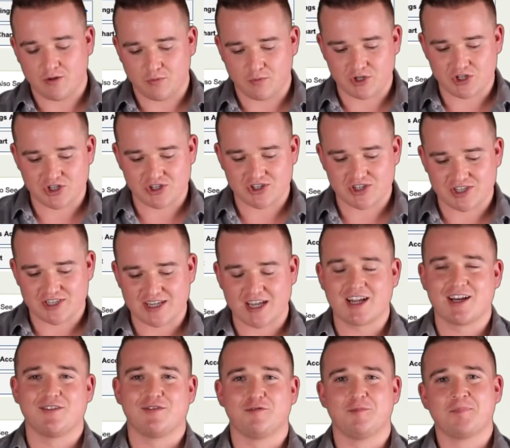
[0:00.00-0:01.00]
which is just
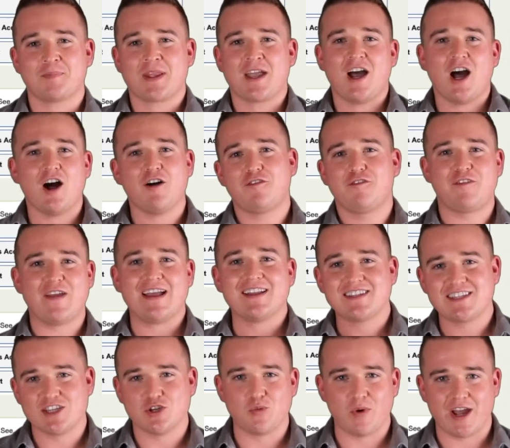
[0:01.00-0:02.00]
kind of a
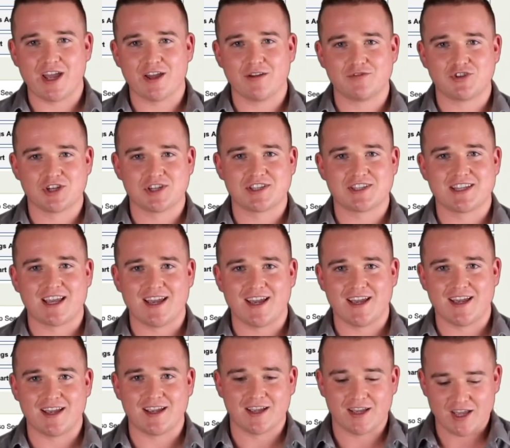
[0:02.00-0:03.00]
fancy way of just
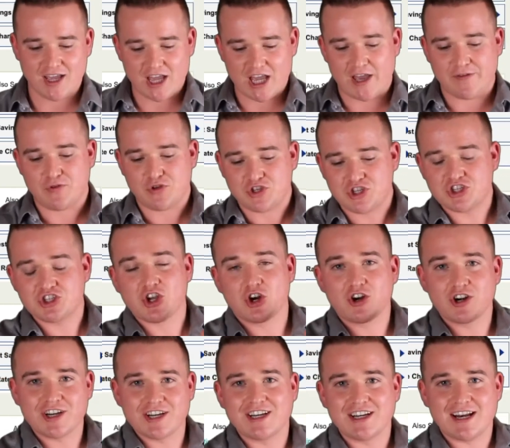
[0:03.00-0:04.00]
saying if you
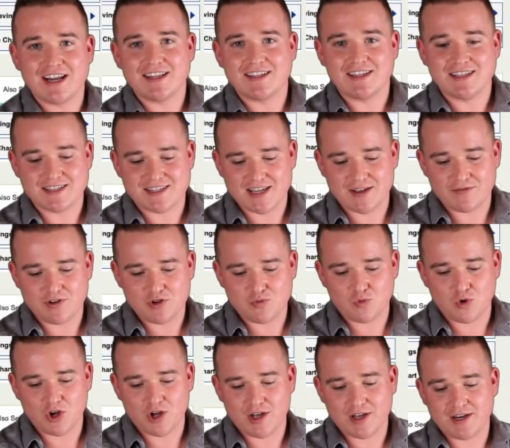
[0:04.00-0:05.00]
started in eighteen
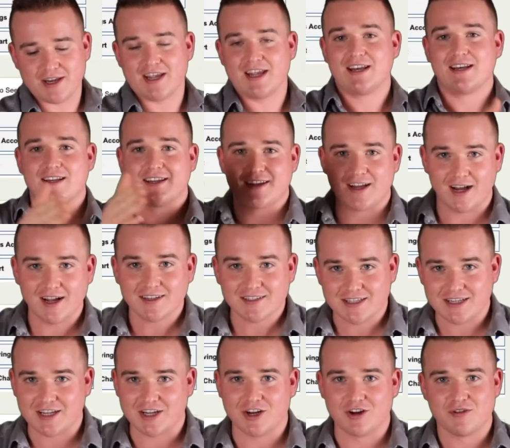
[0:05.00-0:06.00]
seventy-one and got
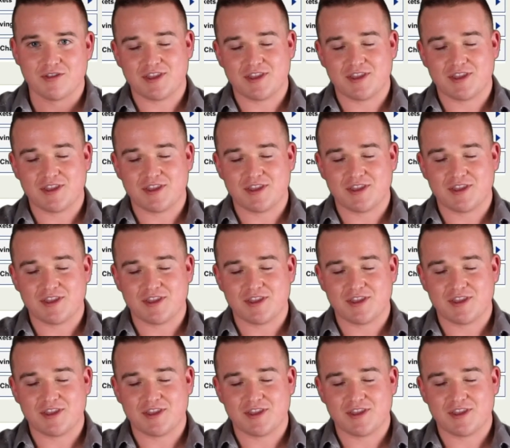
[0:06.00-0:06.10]
to here,